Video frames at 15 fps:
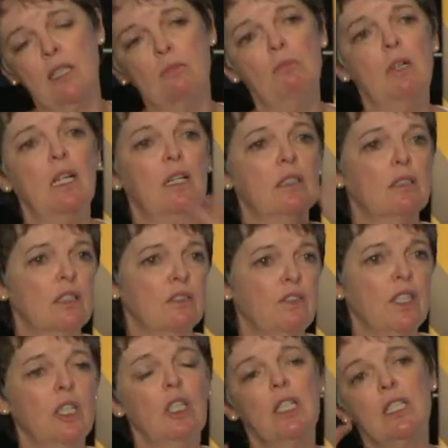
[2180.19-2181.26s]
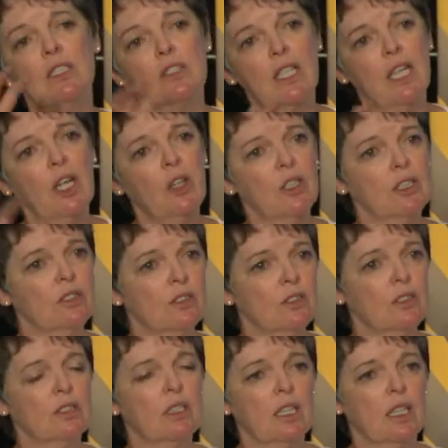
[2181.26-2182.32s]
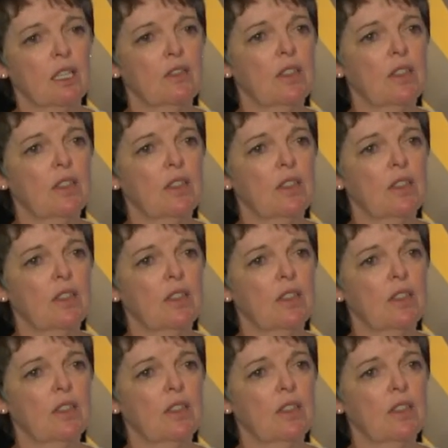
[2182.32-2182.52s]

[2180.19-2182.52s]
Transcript: among the various characters uh,